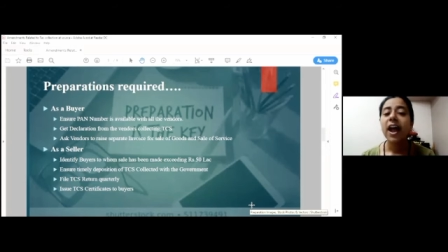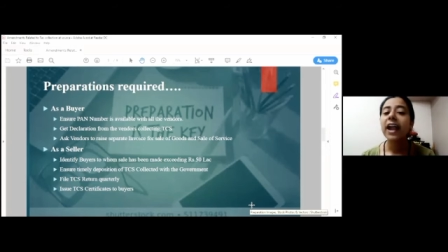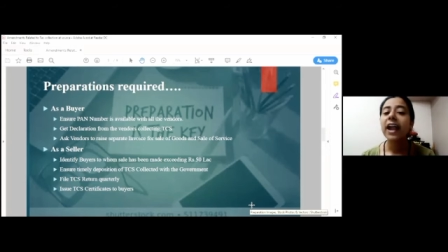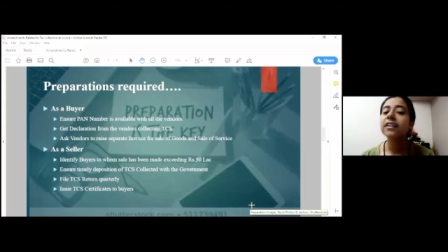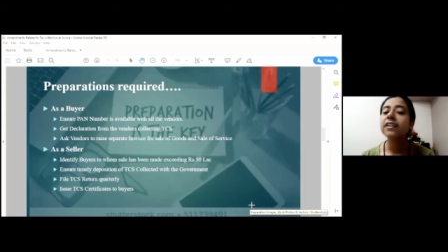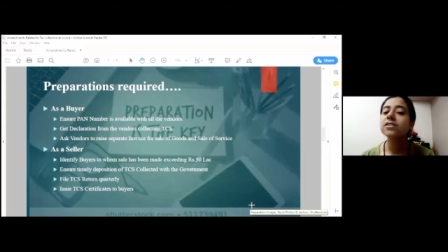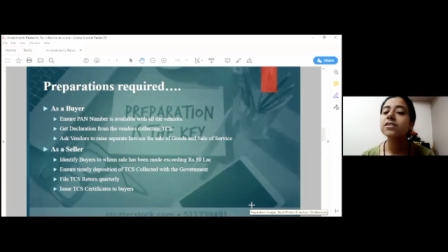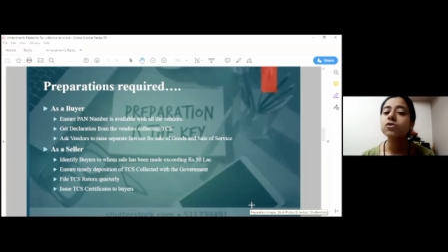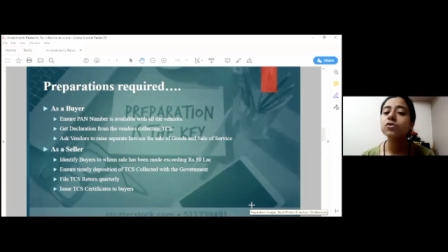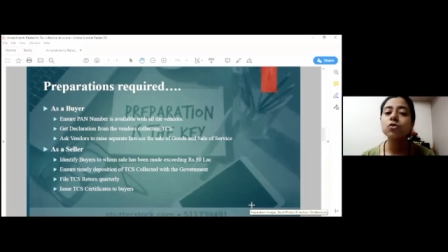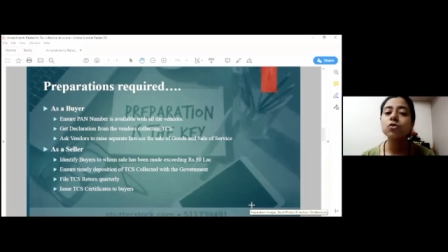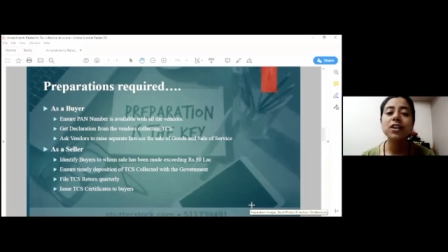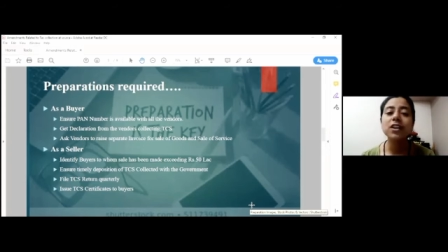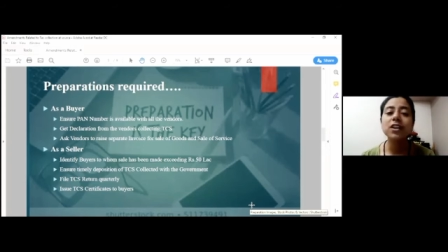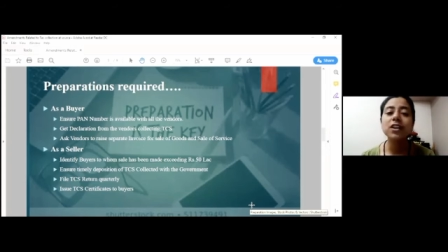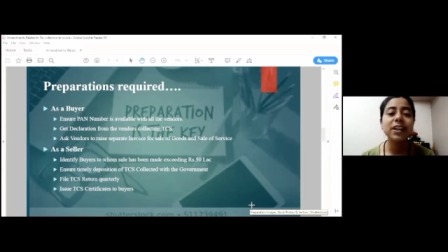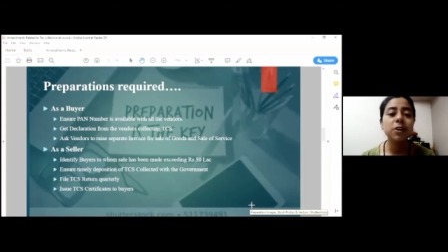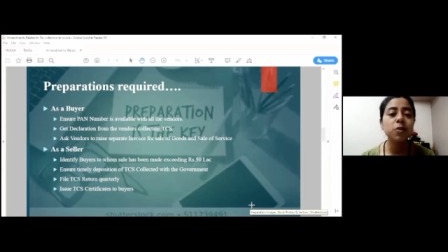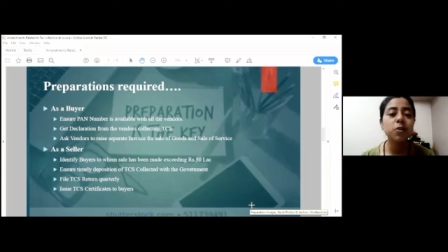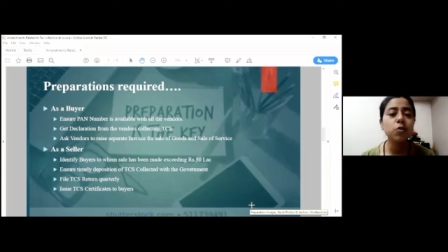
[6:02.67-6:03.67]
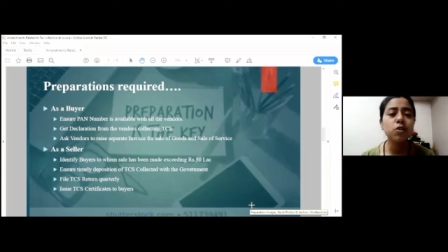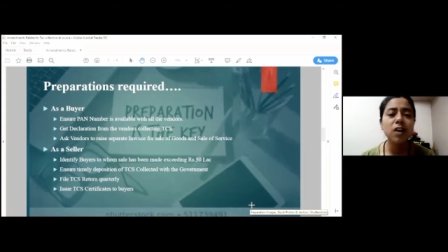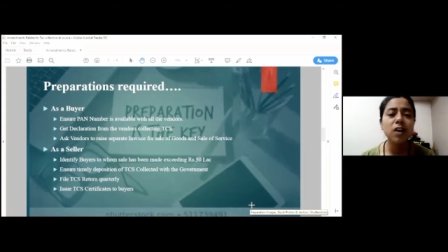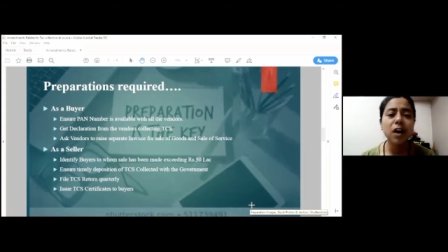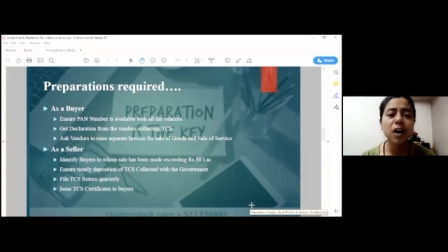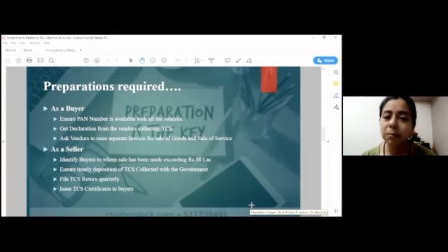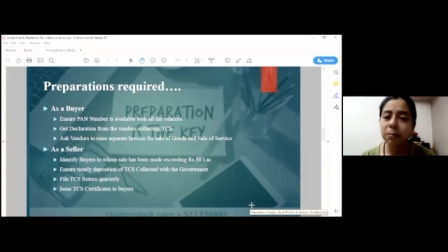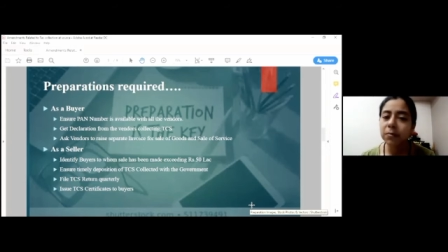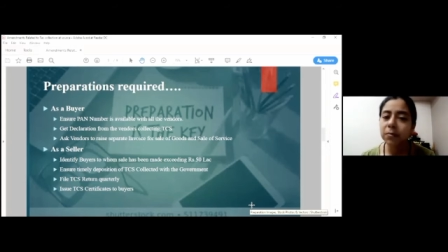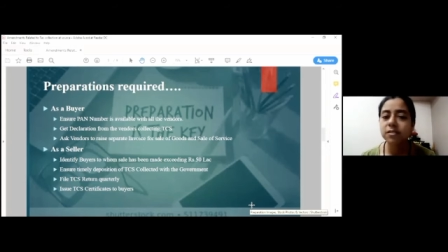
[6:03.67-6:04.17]
And this could lead to
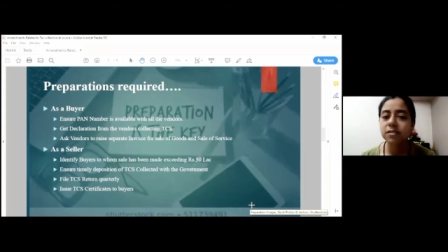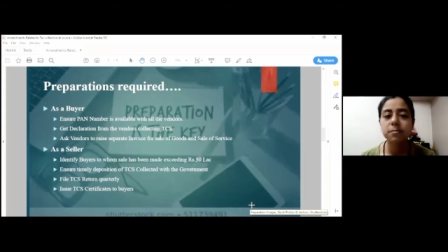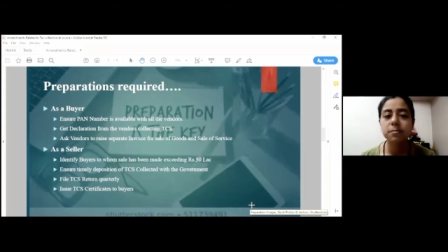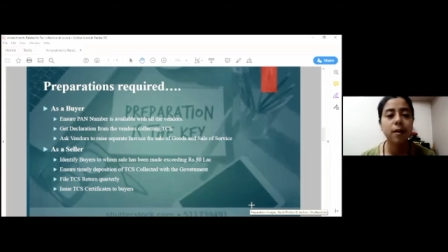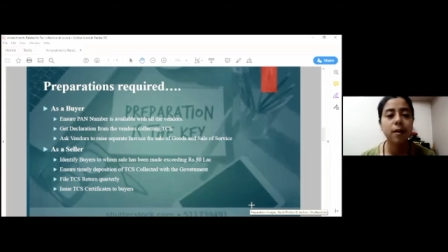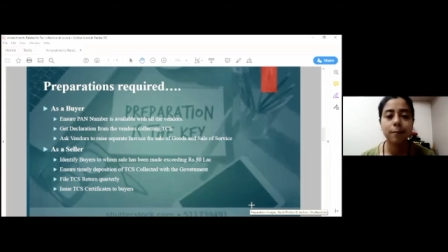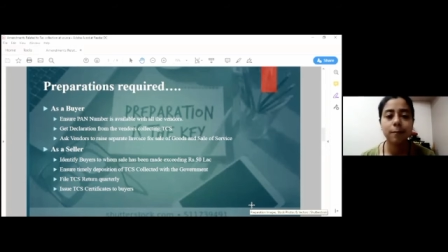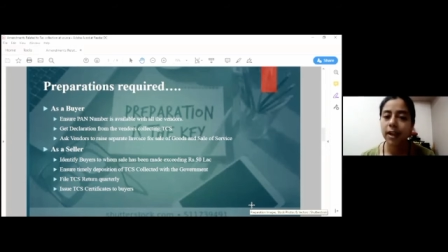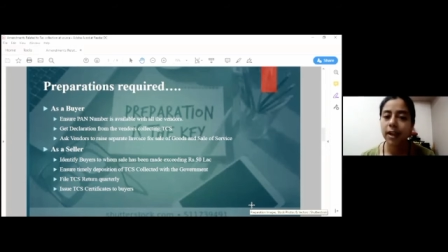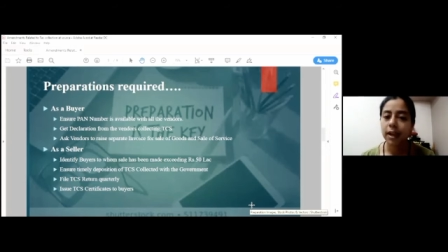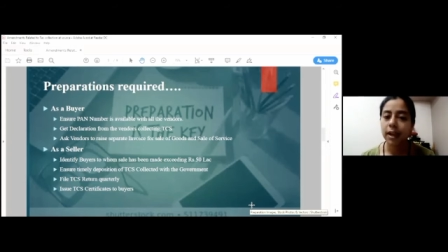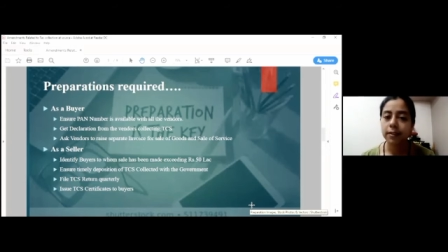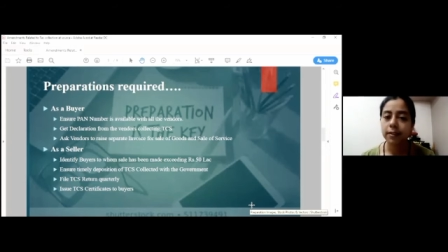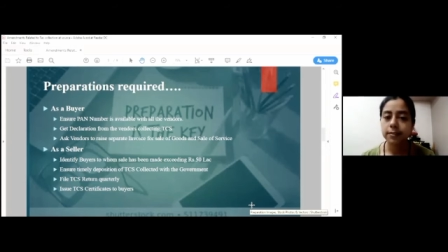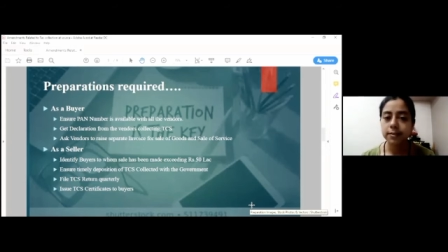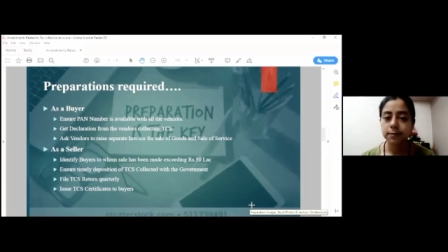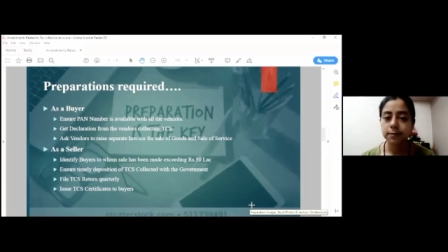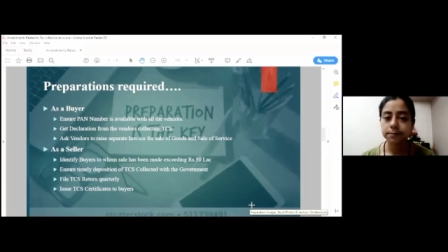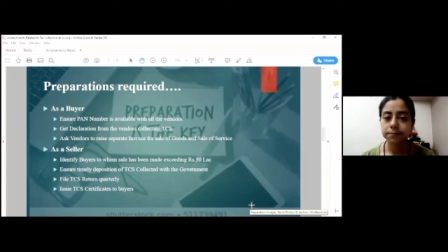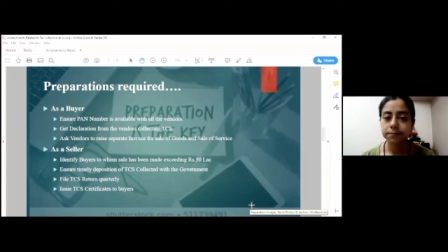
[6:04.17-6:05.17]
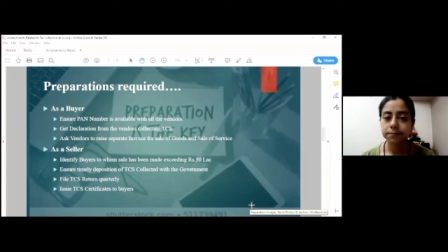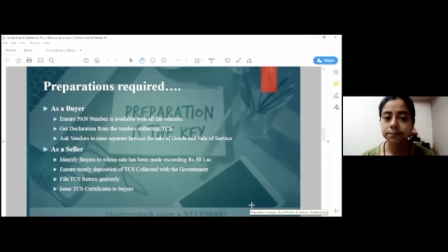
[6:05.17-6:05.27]
cumbersome compliance.